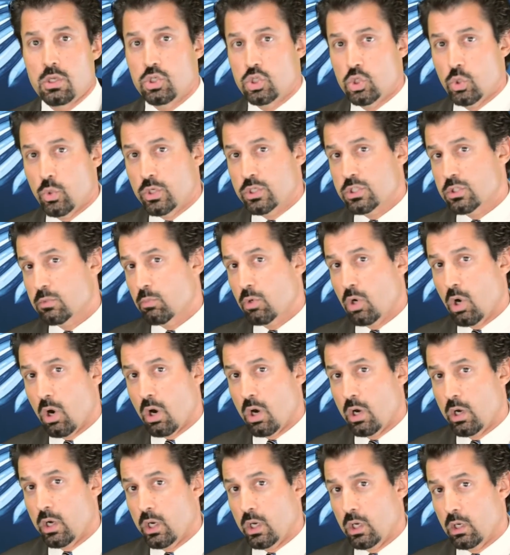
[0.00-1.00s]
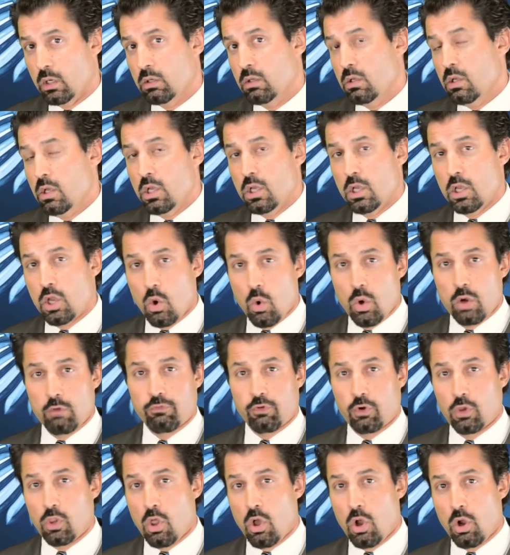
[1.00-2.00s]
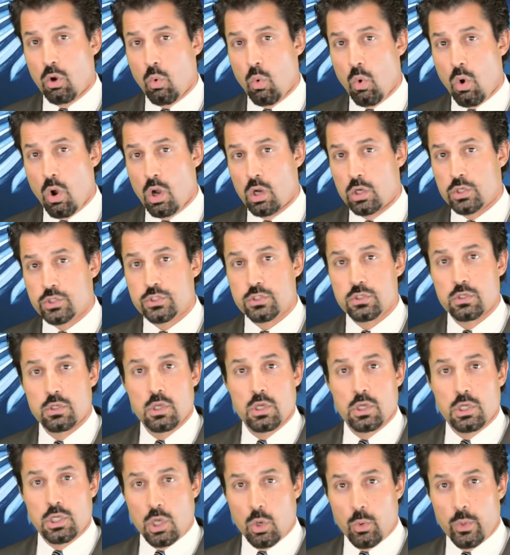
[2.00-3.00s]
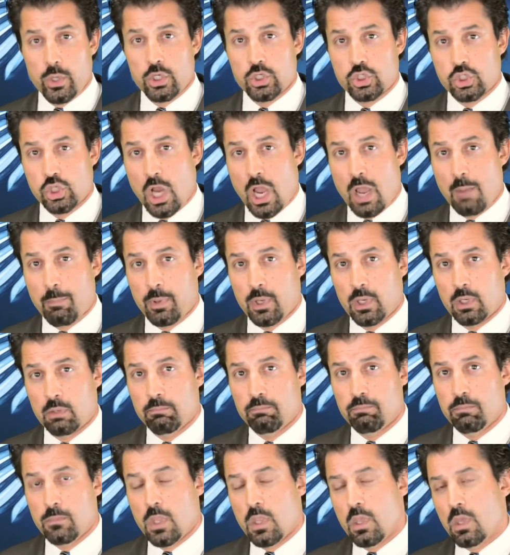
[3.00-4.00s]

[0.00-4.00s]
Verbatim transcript: doing some gardening, going for long walks, going shopping,